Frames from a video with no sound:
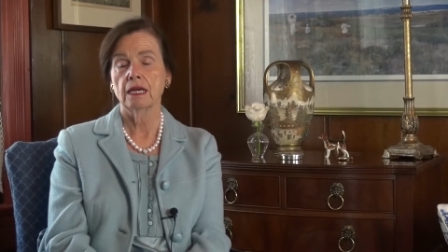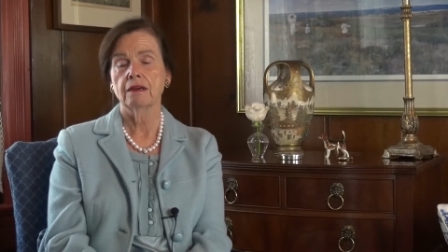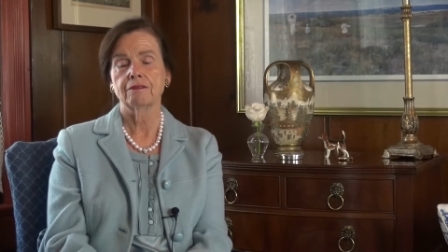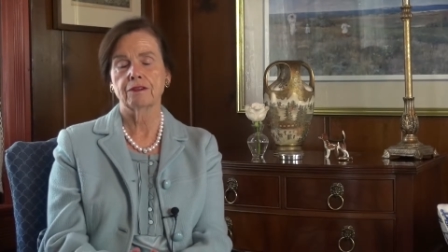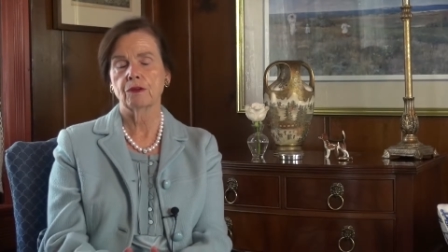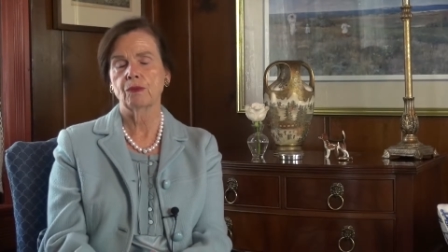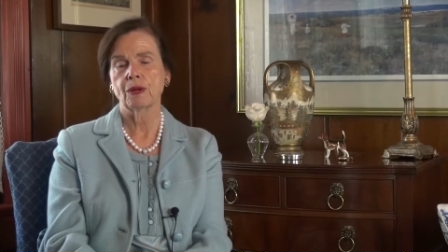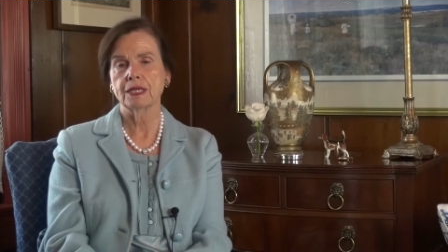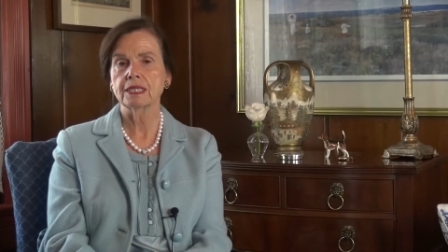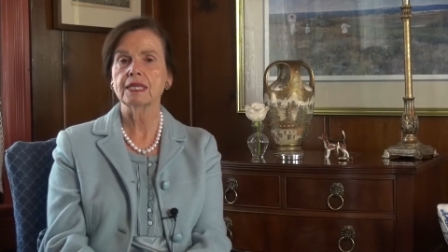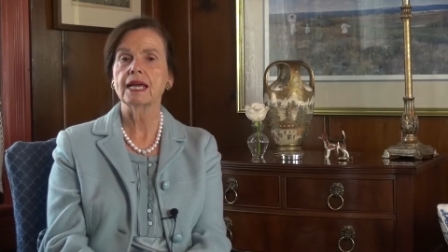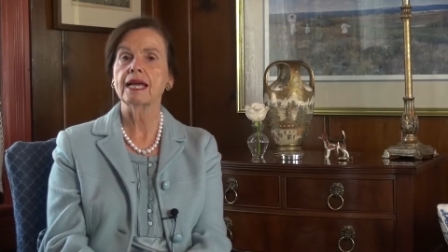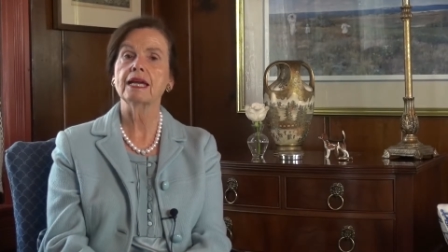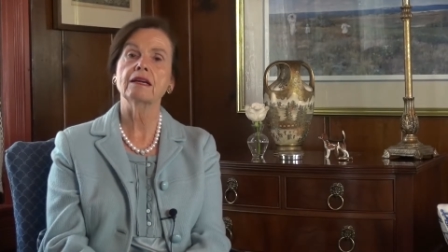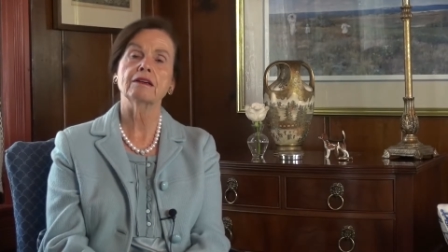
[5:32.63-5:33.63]
for one
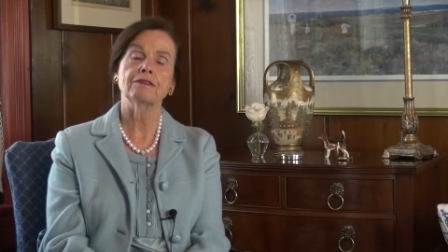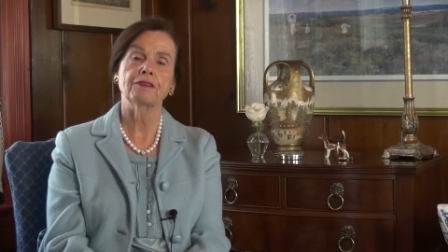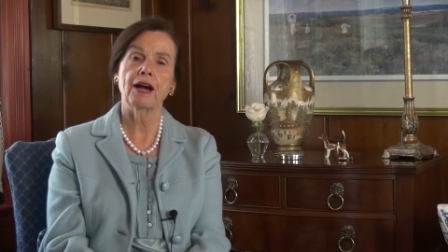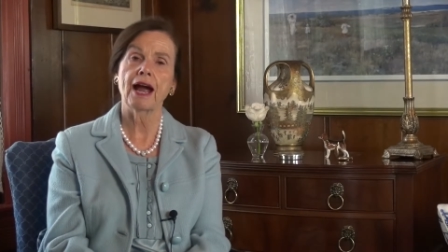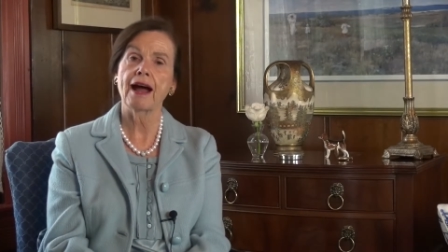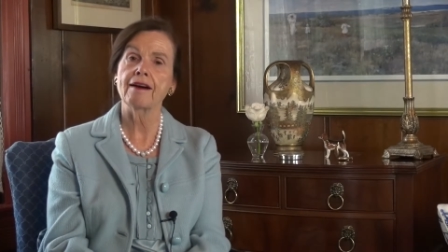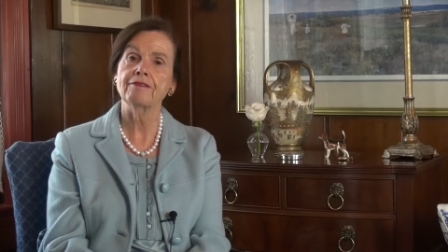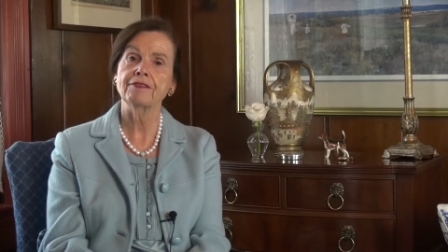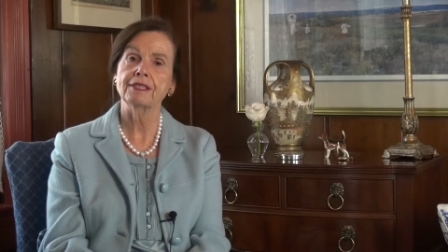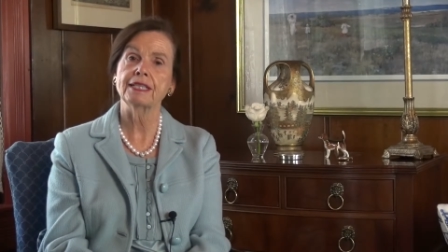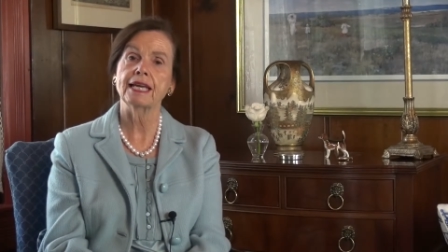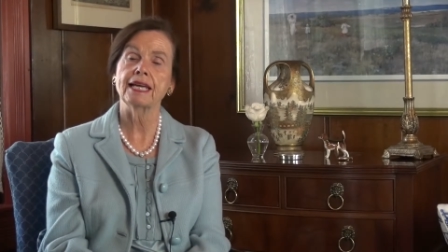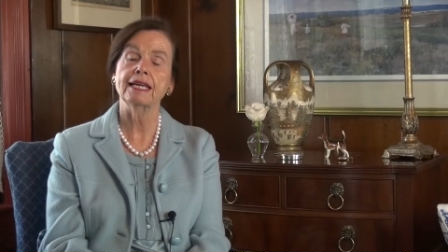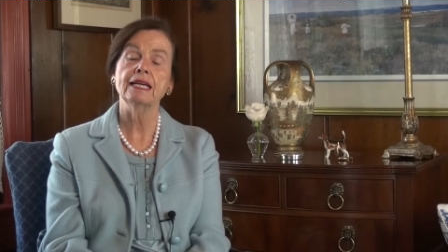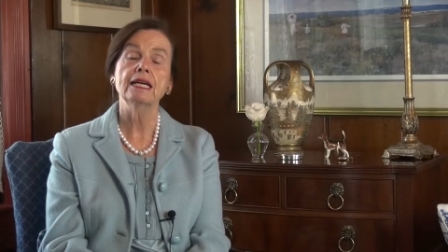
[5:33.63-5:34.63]
day or for half a
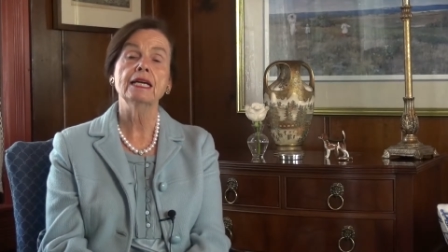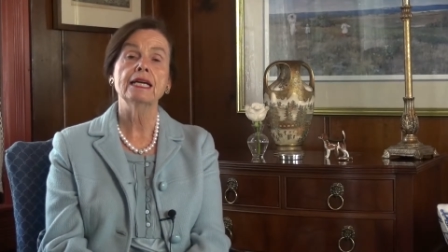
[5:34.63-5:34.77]
day.